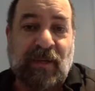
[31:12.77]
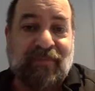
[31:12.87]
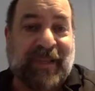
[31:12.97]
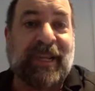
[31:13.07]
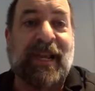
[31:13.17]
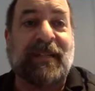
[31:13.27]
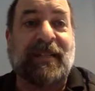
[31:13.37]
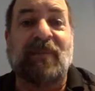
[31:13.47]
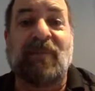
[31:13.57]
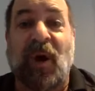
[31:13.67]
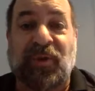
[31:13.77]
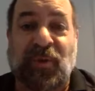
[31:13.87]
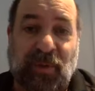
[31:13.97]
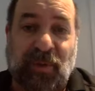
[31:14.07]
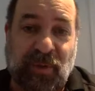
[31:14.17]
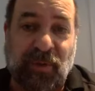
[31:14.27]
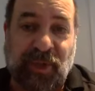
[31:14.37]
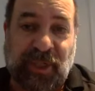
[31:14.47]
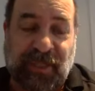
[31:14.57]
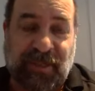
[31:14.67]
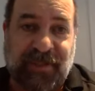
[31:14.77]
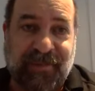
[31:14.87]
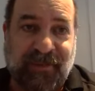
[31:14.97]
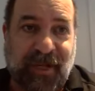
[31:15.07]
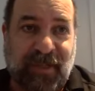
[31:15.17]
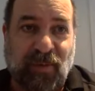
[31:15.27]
Connecting multiple Google Sheets, right?